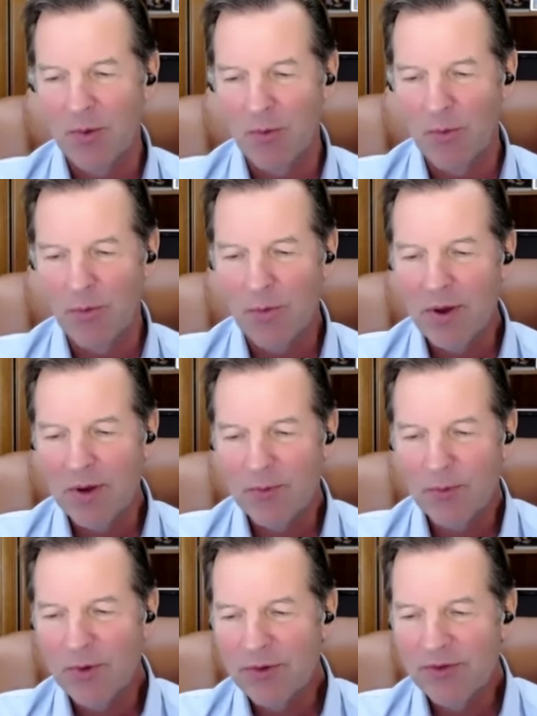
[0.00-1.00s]

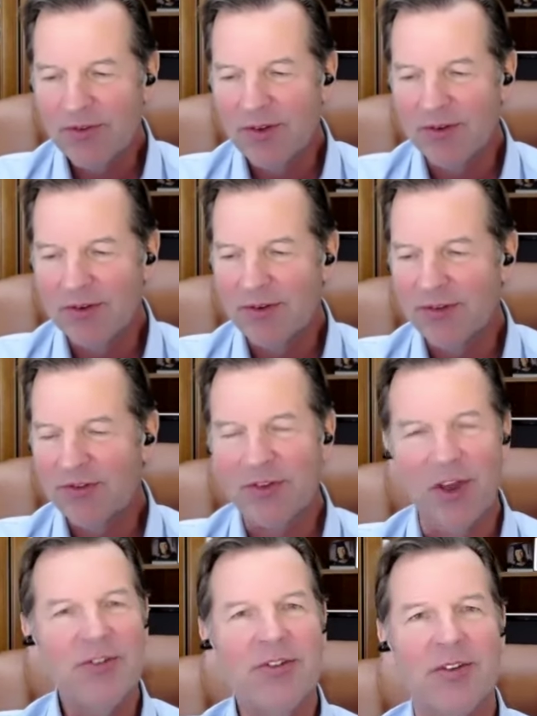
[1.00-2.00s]
what was the
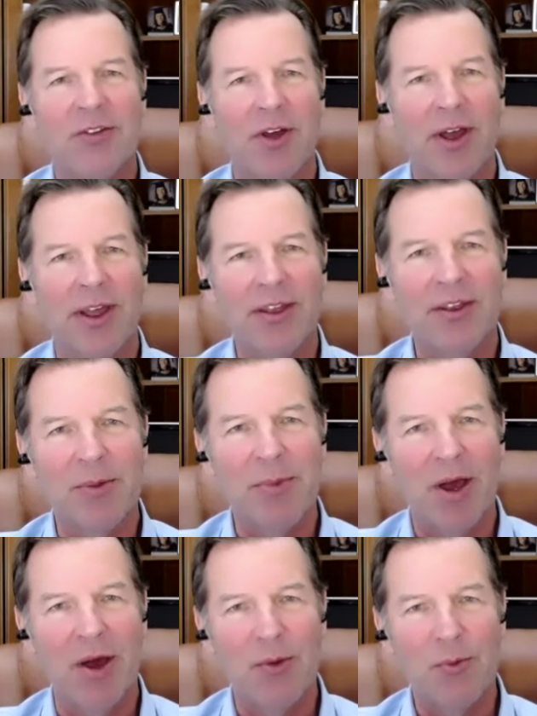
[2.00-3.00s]
discussion like
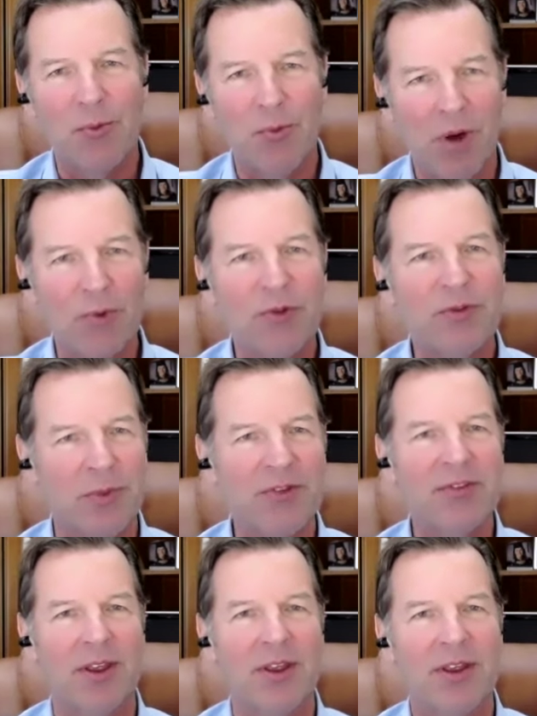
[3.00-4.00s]
about what was
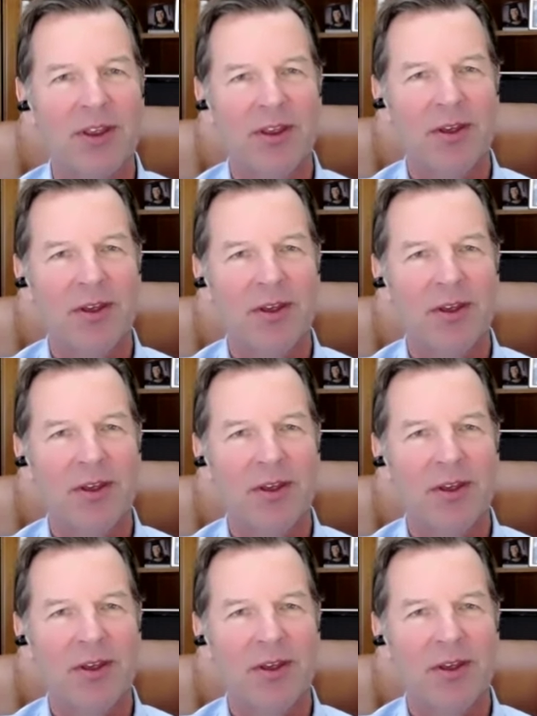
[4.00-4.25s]
missing?